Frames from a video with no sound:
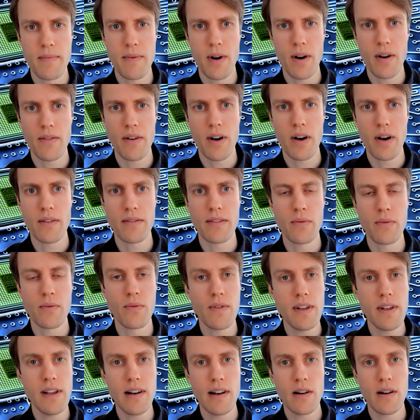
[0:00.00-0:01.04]
of the
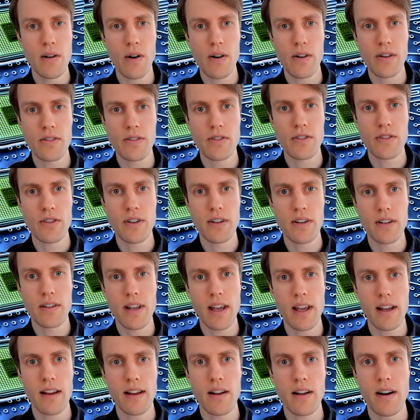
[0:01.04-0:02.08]
really large
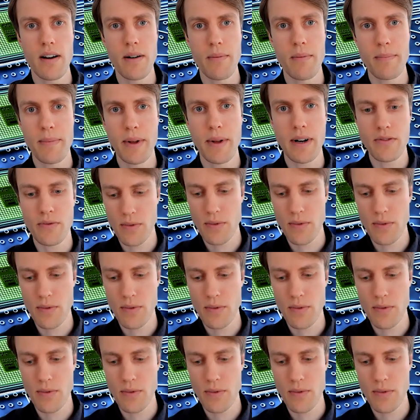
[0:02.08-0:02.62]
tech companies